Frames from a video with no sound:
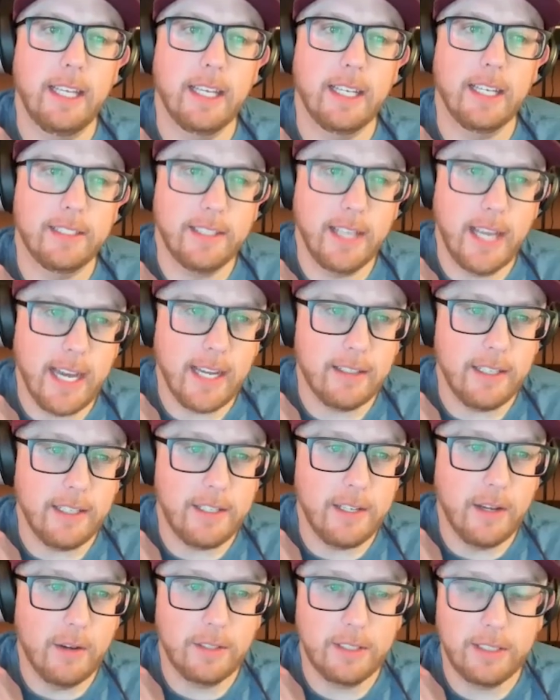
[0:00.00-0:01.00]
exactly
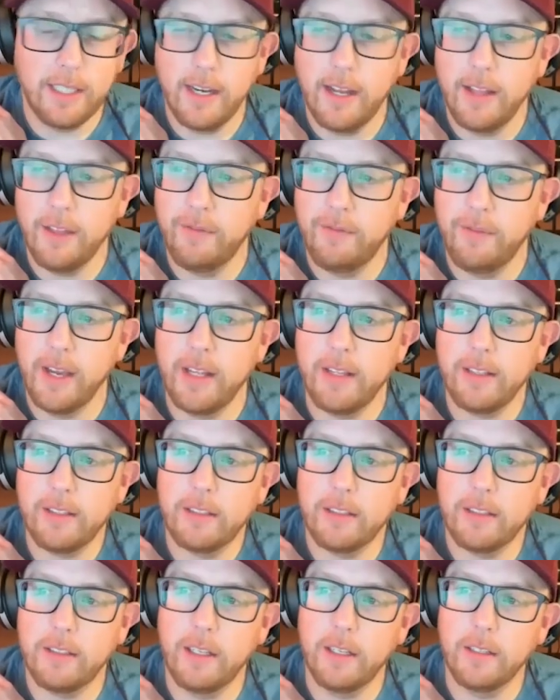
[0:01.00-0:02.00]
don't sit on the
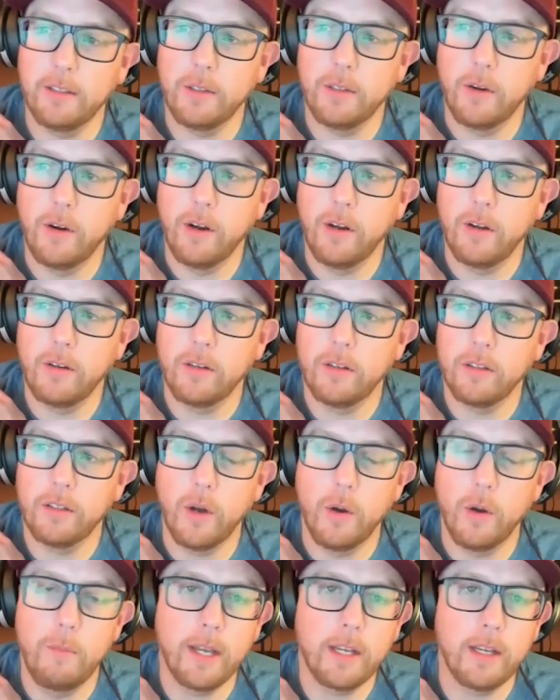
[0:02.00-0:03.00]
fence del toro
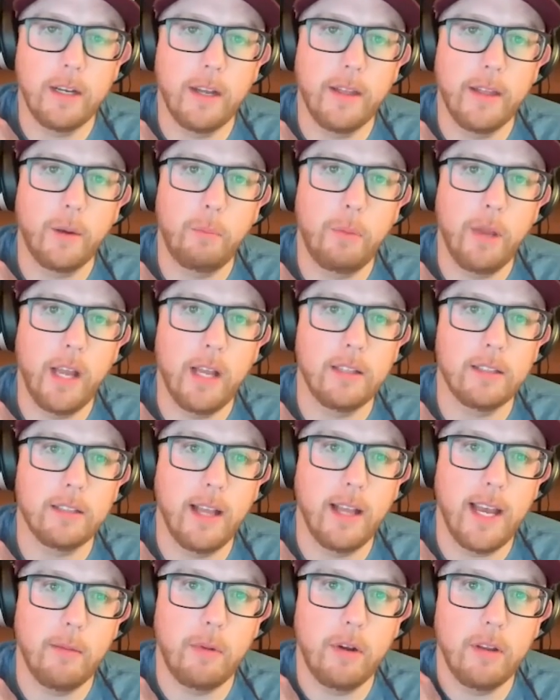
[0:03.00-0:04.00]
go make another pan's
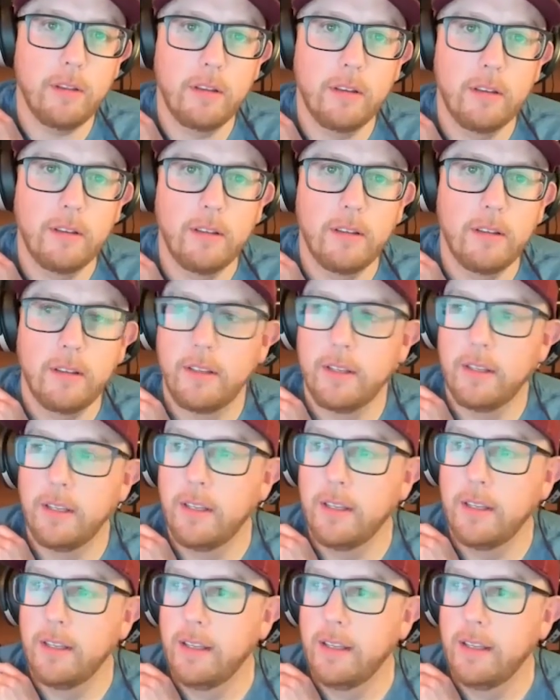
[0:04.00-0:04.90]
labyrinth yeah